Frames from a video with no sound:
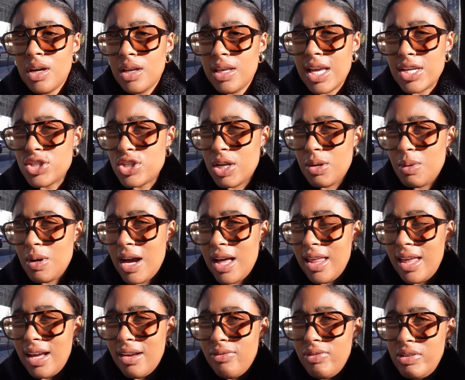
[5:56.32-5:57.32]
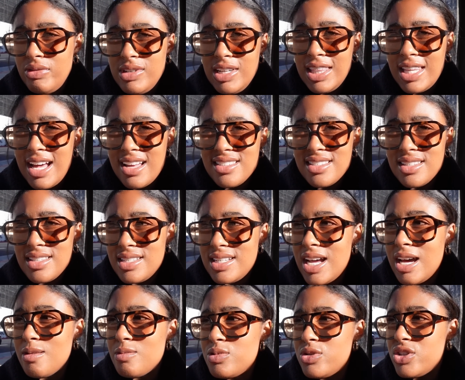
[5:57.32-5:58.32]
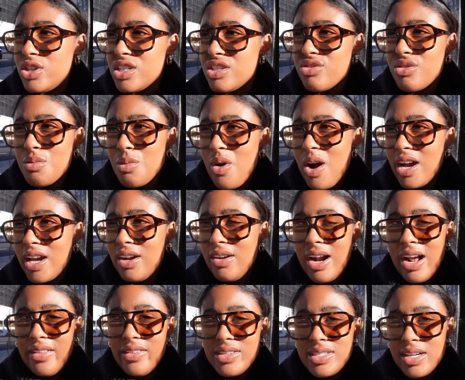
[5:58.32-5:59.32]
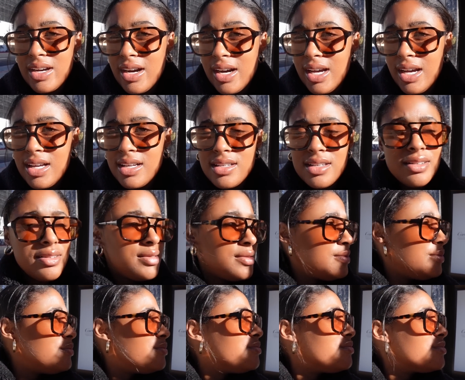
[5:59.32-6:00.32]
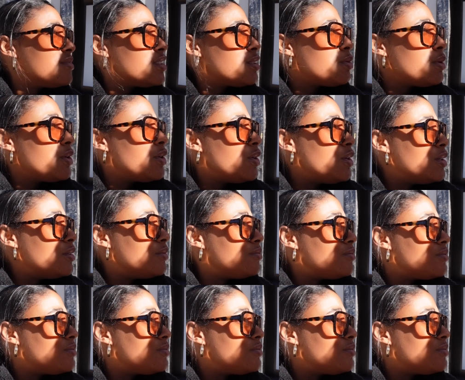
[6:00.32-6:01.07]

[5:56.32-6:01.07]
yesterday we got like 15,000 steps just from walking around this area. It's pretty cool.